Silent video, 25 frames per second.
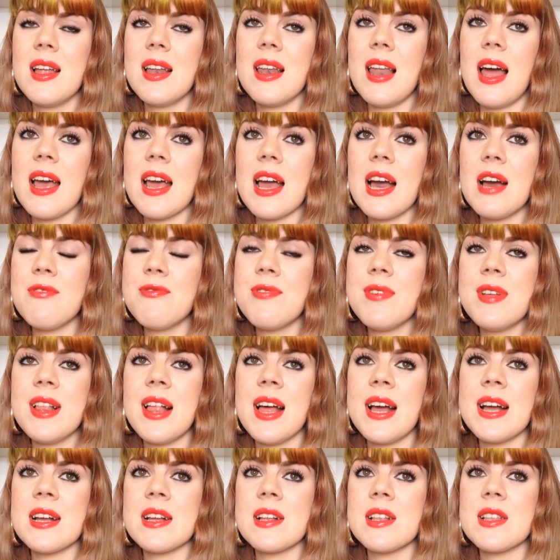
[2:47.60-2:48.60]
like, I feel
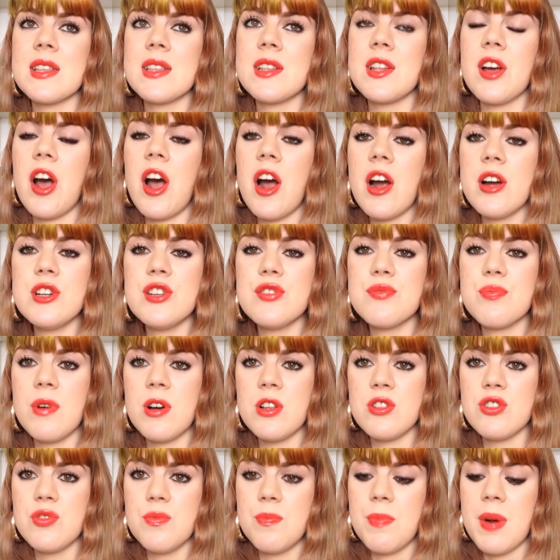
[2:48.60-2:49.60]
like the hardest
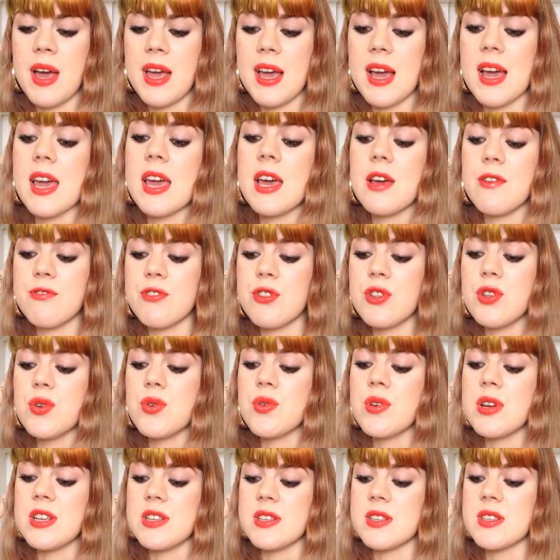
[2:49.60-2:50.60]
one to buy a gift
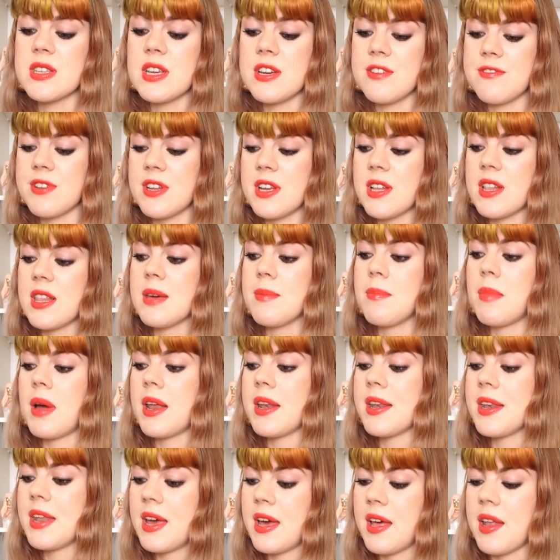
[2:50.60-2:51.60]
to is definitely
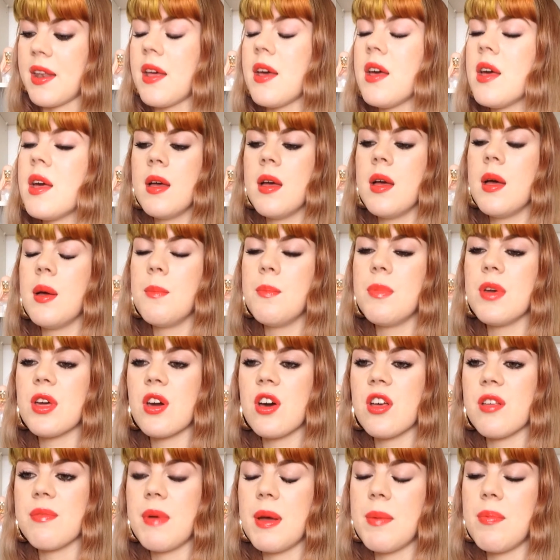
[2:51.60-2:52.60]
my dad.
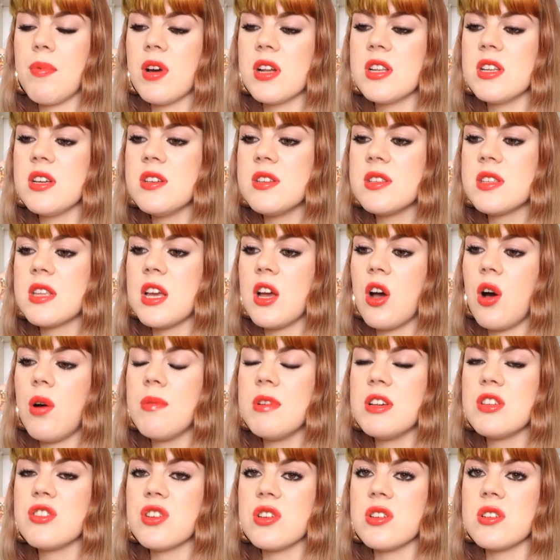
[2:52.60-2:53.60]
Because my brothers, they
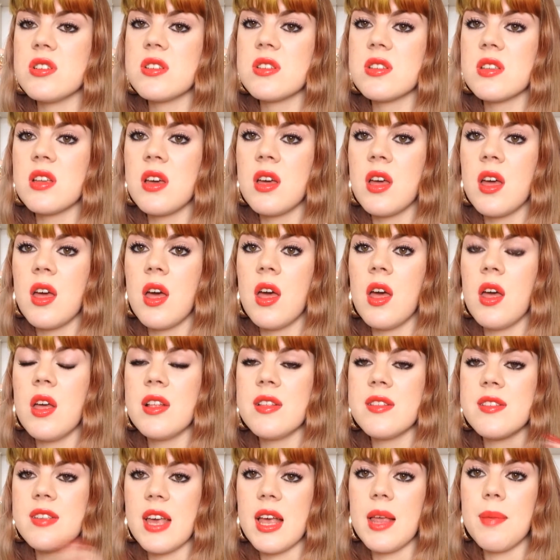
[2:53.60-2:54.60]
always just
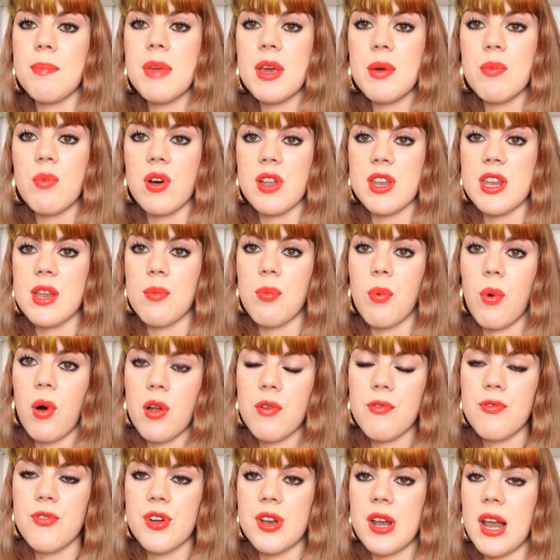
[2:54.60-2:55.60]
tell me what they
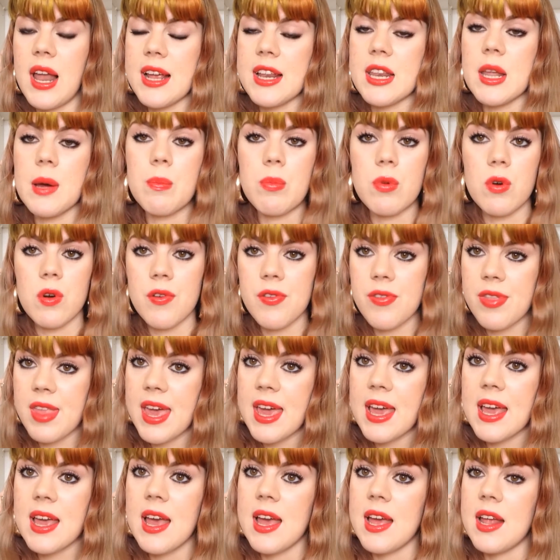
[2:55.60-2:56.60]
want for like their
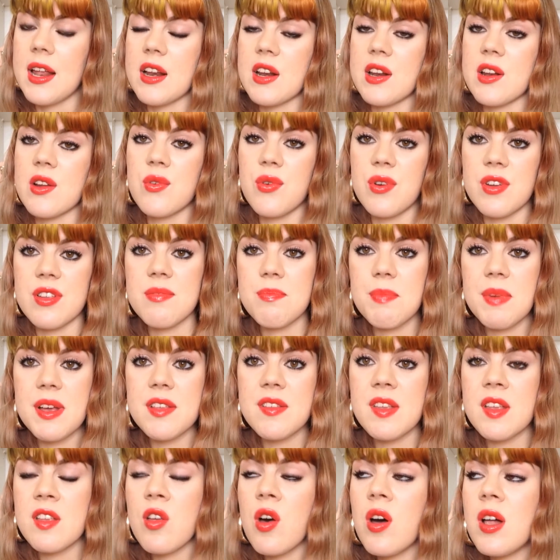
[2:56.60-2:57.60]
birthday and
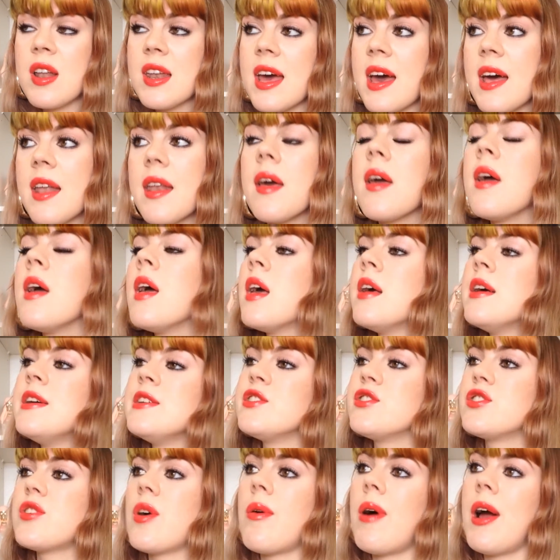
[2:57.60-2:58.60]
Christmas and all that.
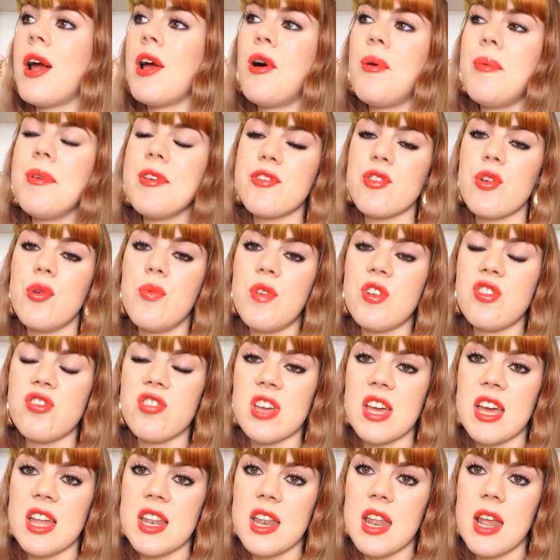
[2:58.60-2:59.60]
So I always know what to
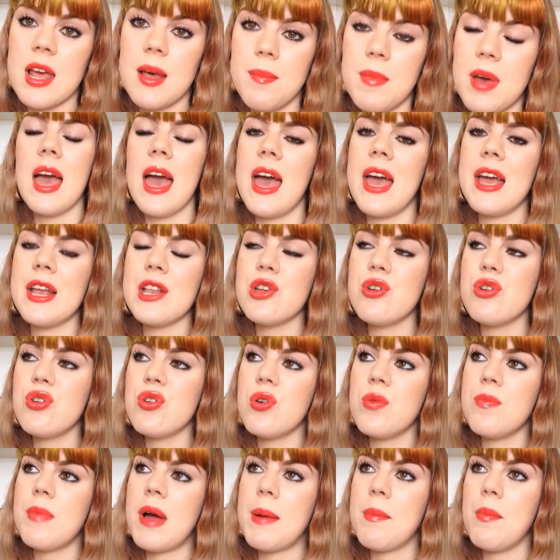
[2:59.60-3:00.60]
get them. And you
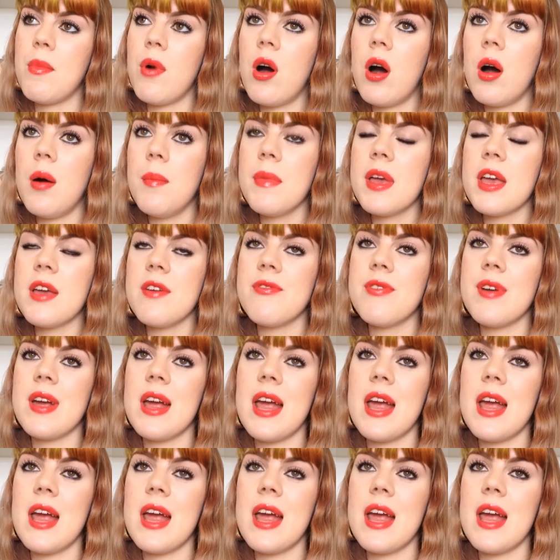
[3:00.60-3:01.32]
know, my mom, if